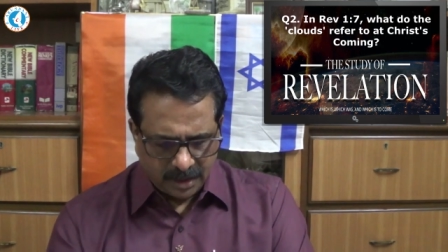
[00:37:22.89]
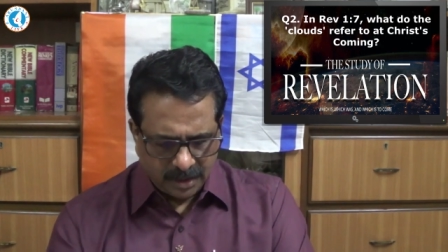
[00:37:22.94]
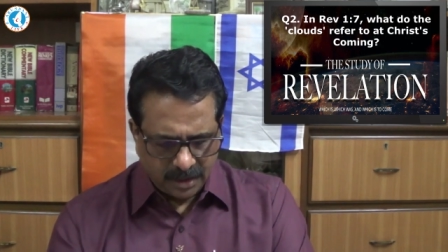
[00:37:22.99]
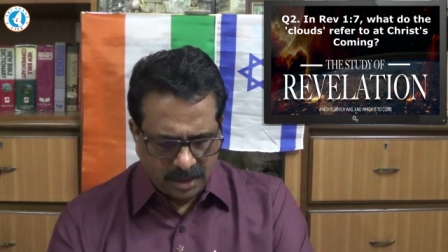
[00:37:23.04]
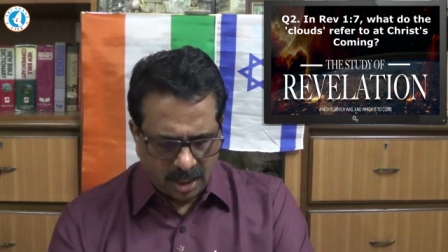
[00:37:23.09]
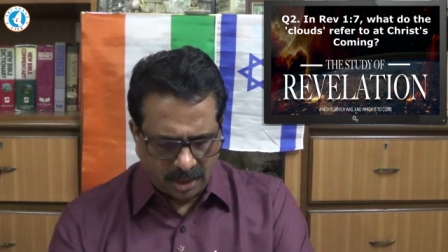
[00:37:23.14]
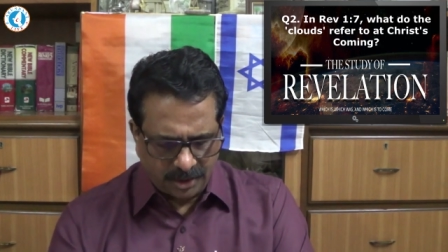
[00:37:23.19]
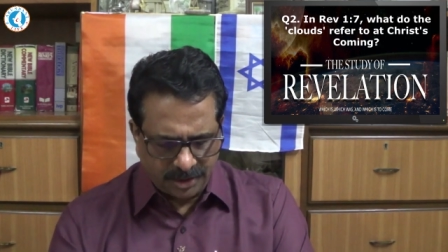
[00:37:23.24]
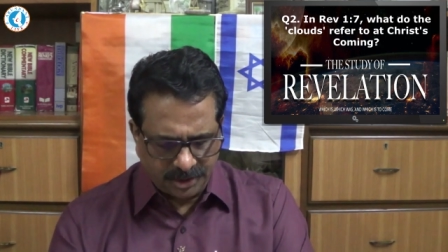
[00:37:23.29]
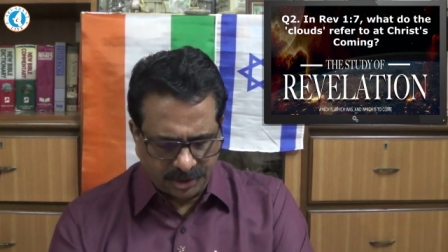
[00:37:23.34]

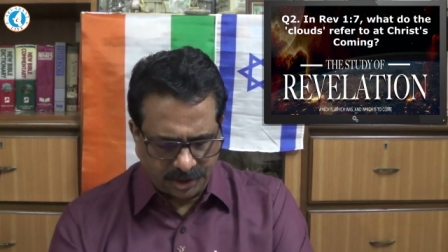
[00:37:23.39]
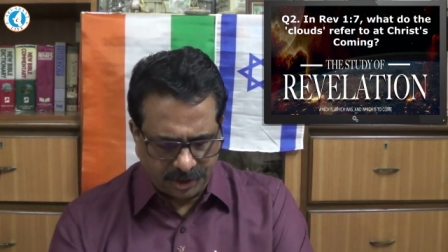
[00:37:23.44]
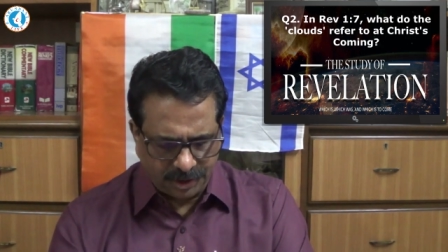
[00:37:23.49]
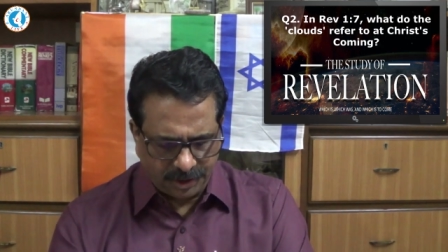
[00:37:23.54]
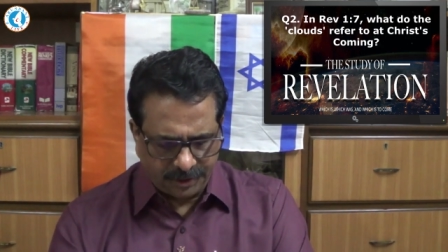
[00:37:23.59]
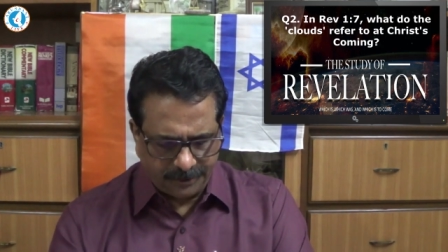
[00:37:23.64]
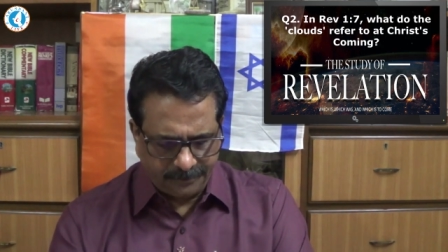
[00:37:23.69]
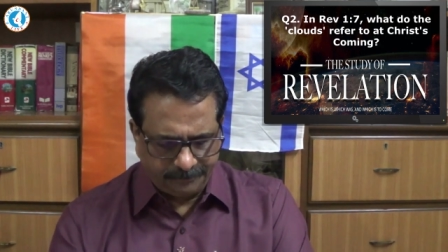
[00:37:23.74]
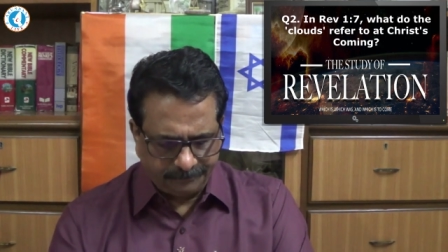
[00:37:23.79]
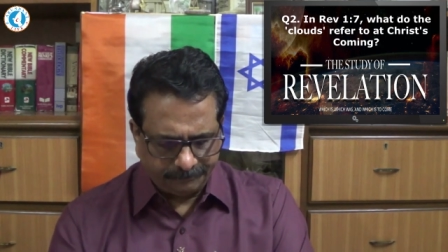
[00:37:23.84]
God is
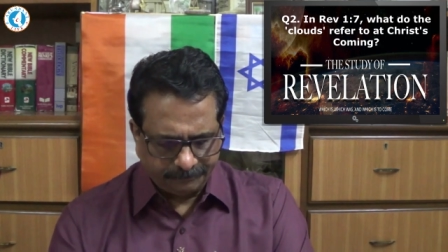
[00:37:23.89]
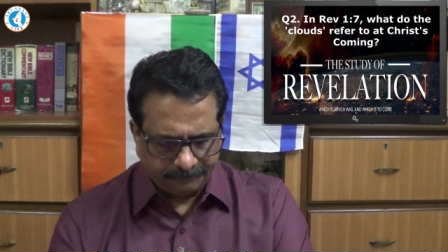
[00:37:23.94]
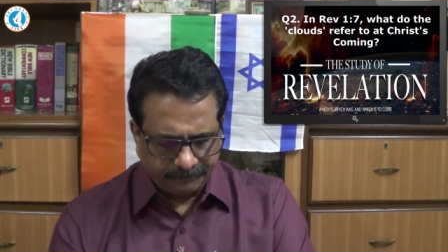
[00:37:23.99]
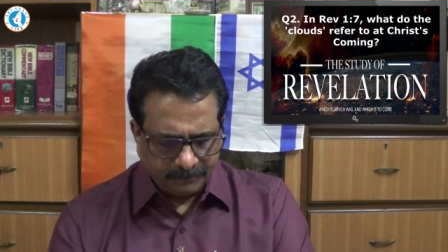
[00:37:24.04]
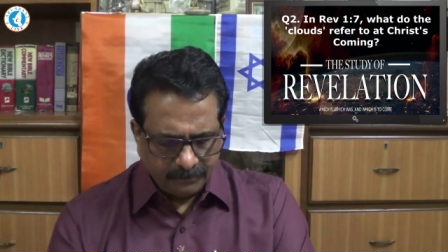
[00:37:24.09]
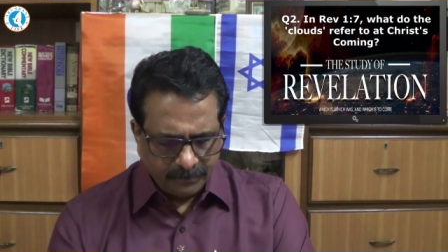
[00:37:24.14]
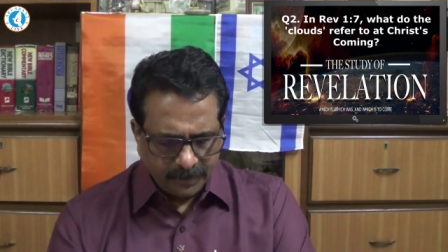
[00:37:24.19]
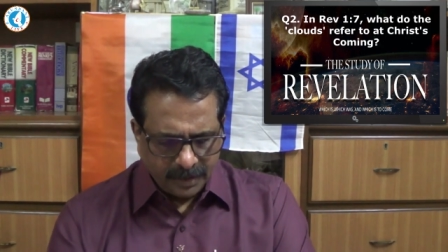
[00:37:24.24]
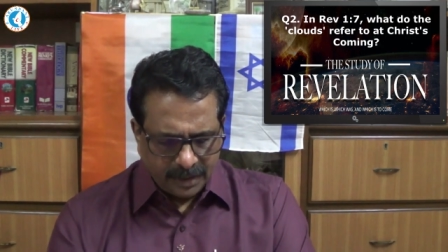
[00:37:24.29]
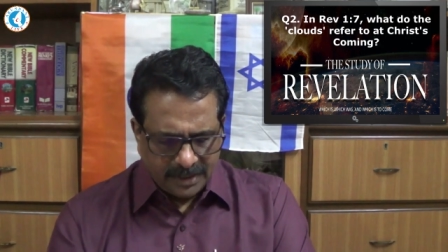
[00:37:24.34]
good.
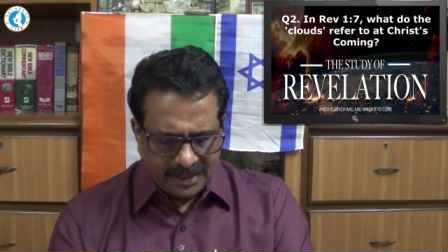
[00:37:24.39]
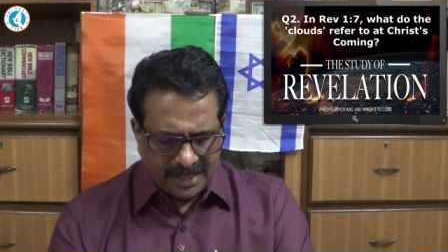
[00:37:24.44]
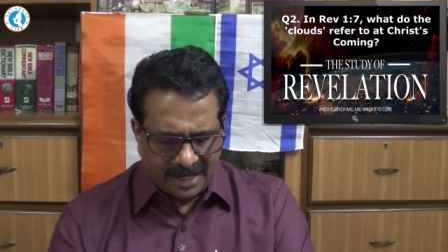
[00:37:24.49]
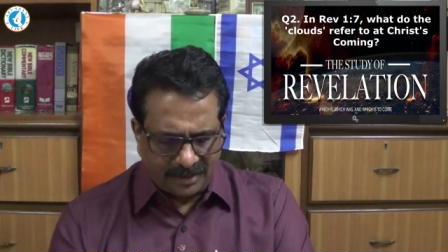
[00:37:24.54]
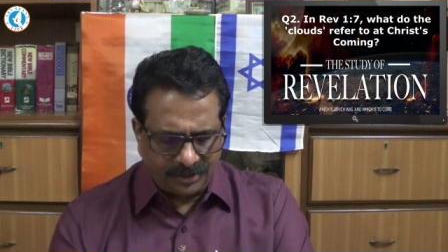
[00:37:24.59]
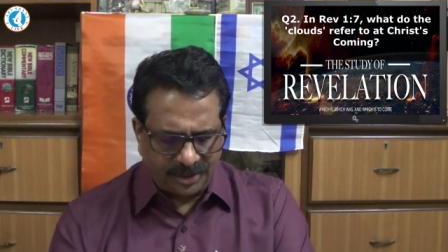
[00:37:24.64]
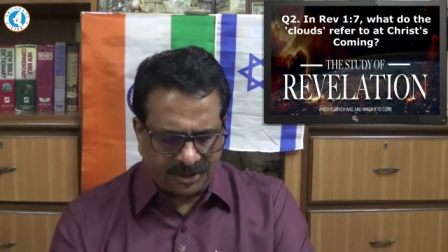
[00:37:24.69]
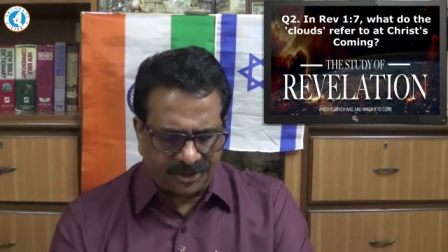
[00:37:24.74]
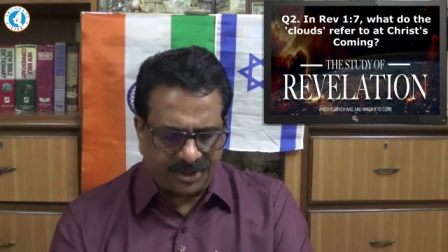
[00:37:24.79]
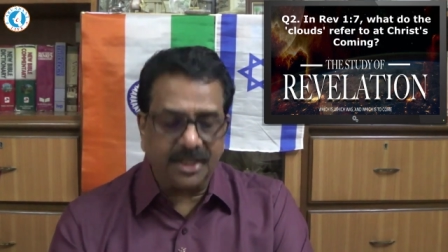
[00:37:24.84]
Now,
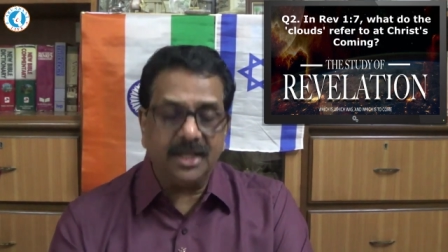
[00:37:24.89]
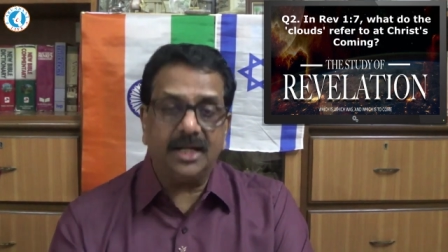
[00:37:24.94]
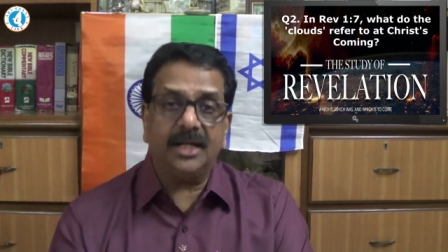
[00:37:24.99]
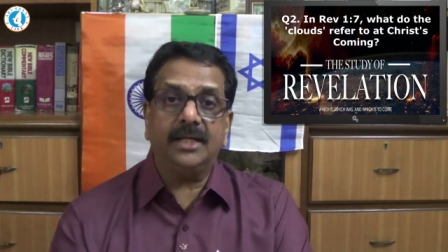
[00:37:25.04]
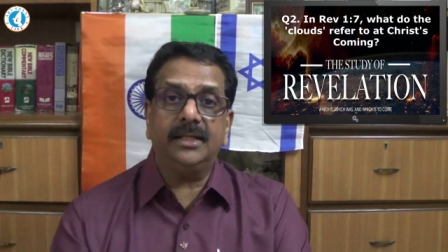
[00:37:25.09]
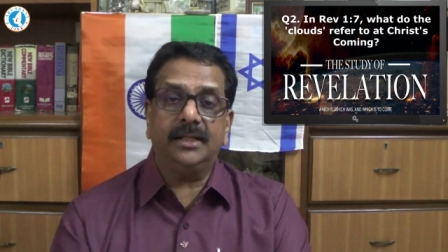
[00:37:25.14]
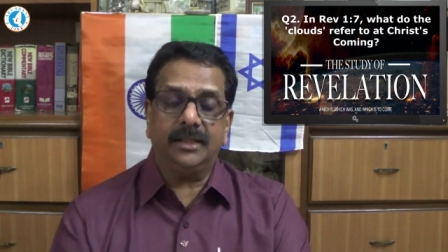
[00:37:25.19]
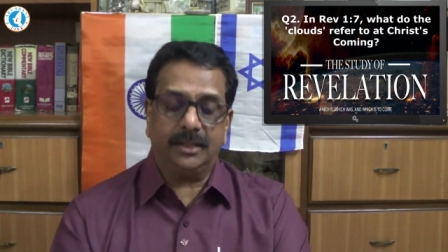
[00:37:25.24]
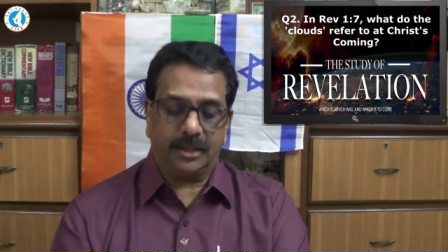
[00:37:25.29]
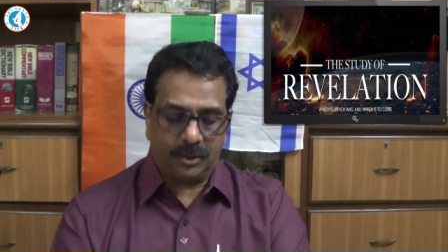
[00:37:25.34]
the
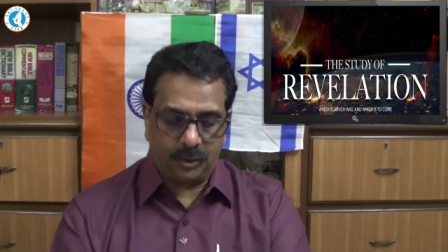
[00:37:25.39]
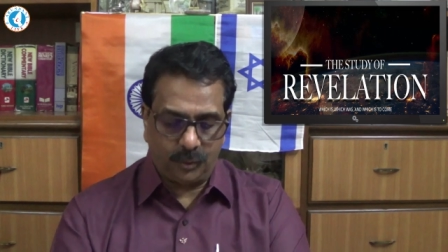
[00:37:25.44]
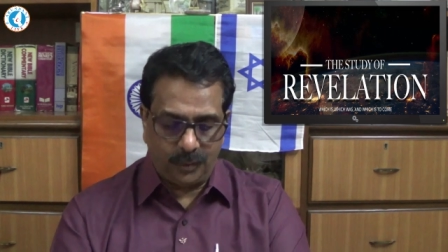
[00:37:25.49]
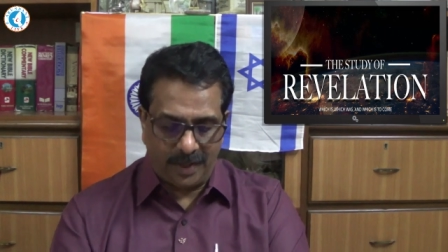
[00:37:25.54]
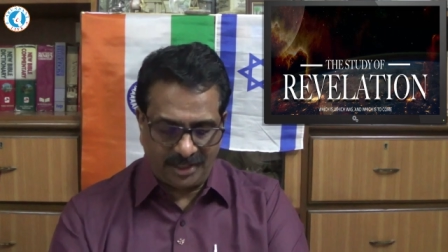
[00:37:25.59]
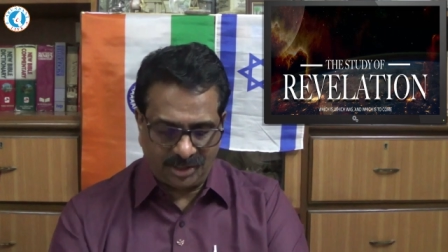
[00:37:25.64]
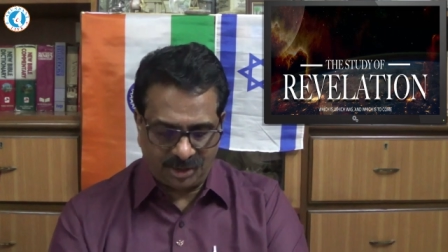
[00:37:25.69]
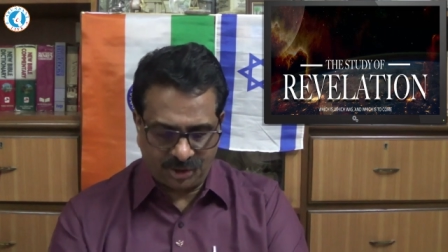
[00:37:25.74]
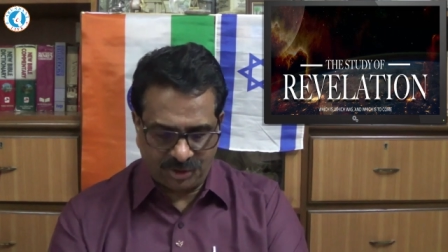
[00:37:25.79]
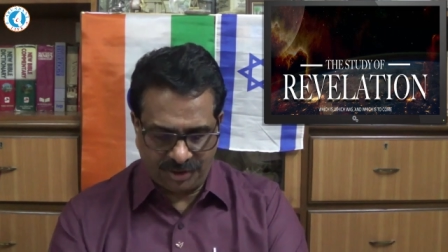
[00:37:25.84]
third
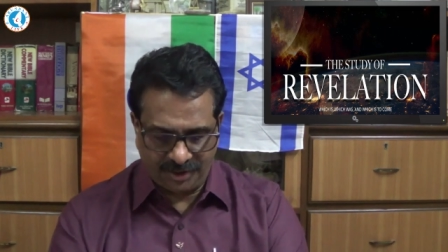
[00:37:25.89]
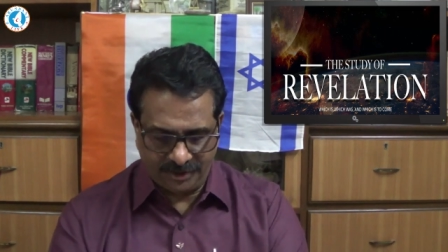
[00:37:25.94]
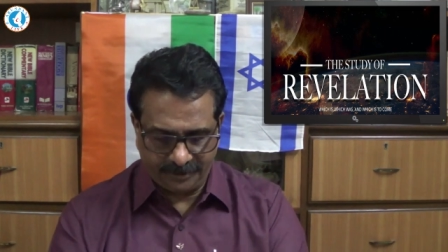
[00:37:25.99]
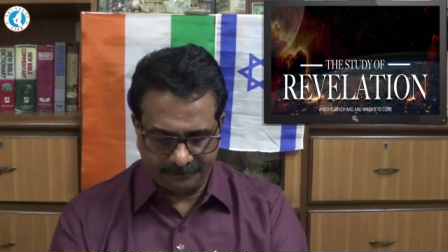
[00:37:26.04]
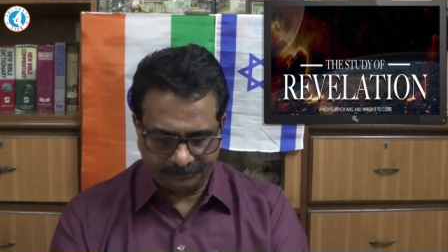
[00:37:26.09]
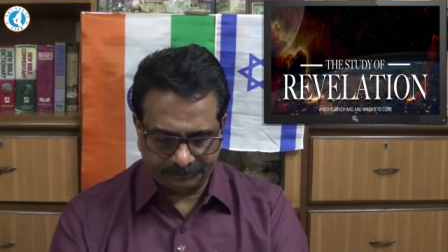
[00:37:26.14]
question